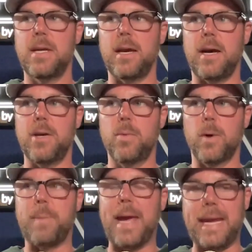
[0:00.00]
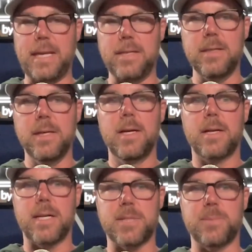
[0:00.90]
Uh, who are paying
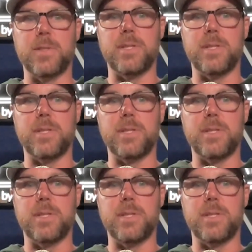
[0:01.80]
customers